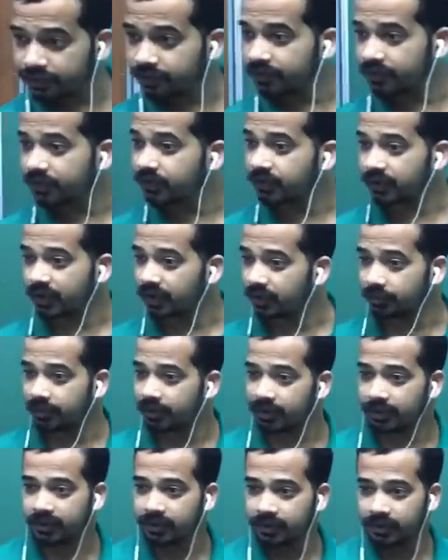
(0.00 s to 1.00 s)
initially, am I
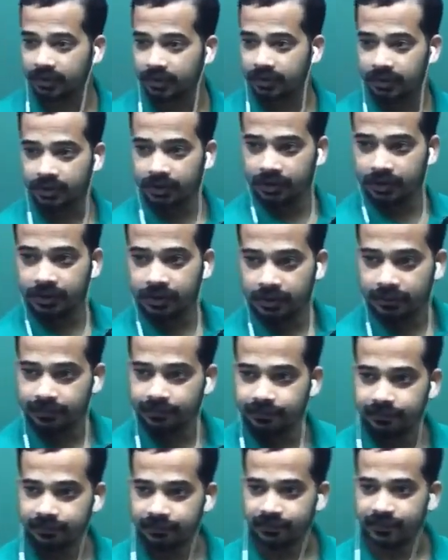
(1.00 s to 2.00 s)
right?
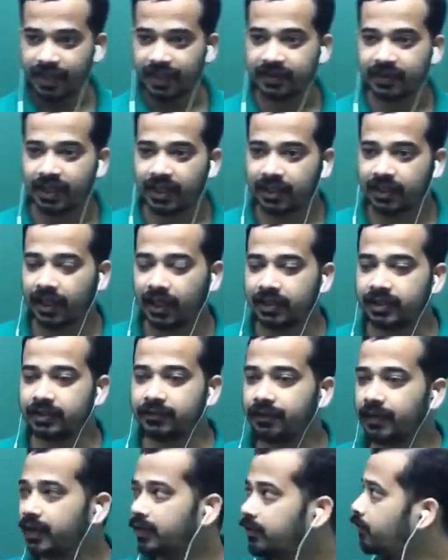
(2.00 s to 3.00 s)
Then I
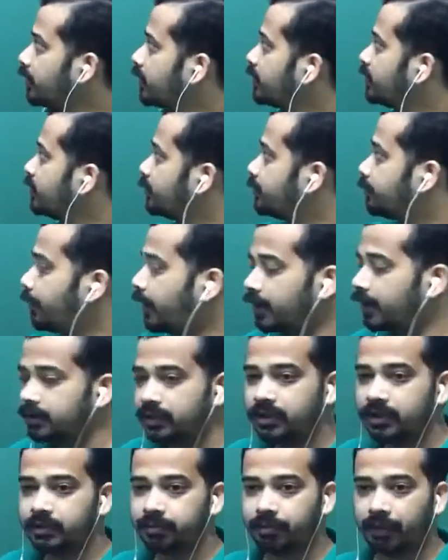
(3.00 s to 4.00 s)
defined what is this path.
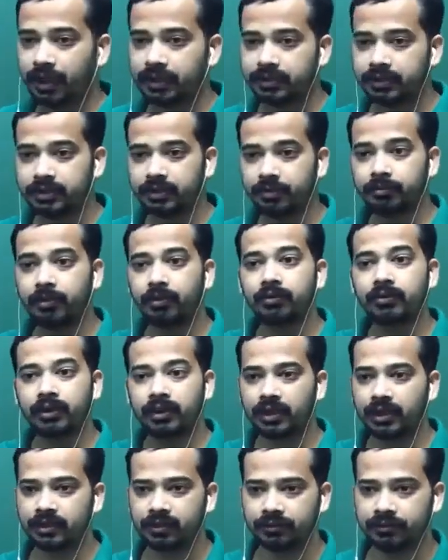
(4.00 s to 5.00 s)
This path is a boundary
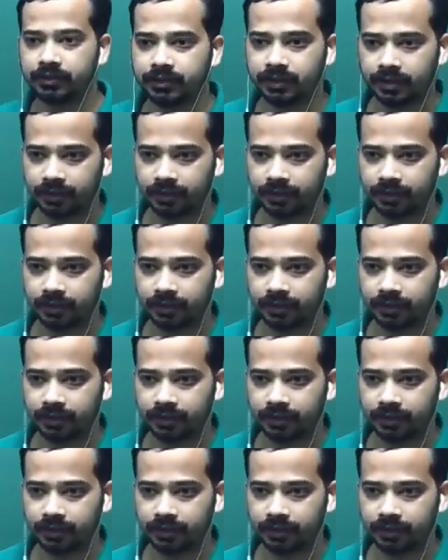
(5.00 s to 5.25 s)
line of the